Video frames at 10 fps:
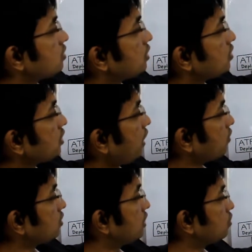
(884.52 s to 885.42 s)
this
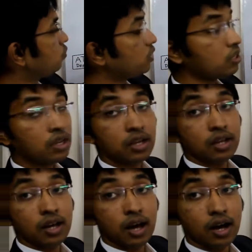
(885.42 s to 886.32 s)
entire thing will
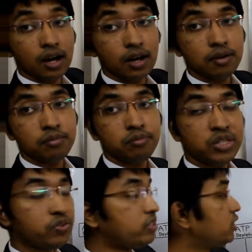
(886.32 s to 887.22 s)

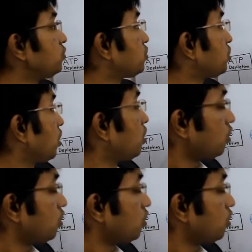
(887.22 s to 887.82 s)
be reduced.